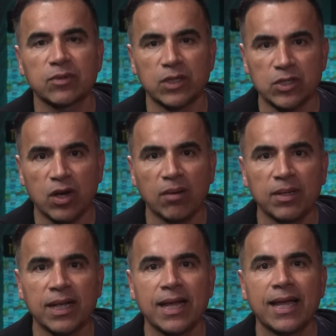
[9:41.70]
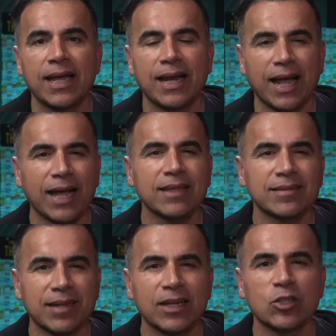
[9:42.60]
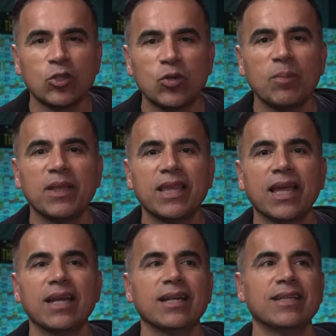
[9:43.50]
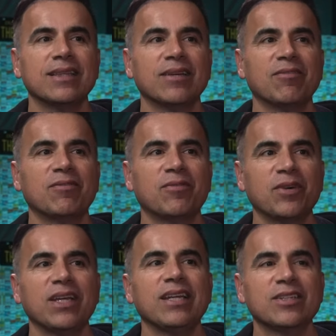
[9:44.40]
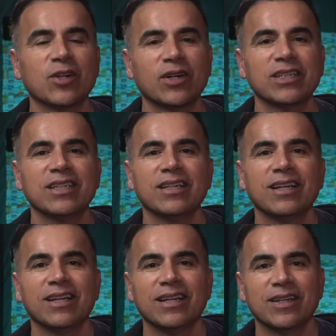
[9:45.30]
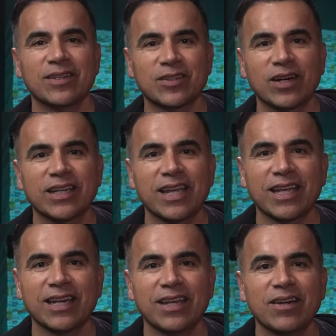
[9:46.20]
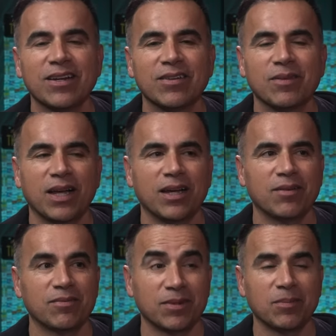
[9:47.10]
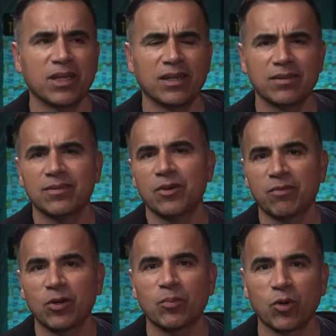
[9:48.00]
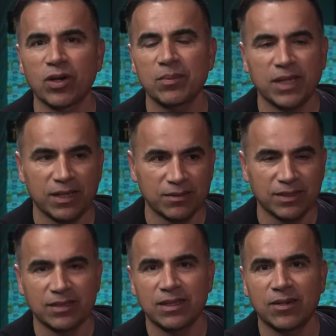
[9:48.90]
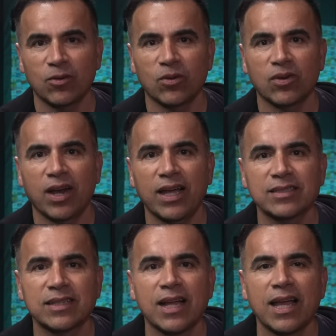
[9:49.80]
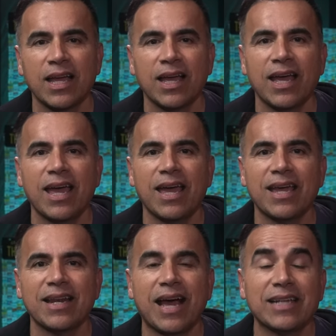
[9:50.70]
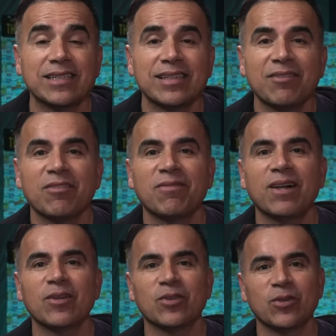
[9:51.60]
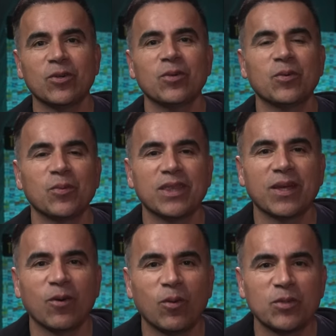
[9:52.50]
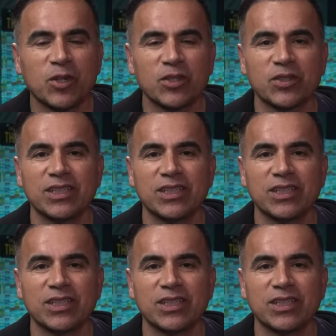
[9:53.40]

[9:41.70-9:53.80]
for the job, and I had decided to do it, but then the free charging started kicking in from the referral program that Tesla no longer has. and I just never followed through with the home charger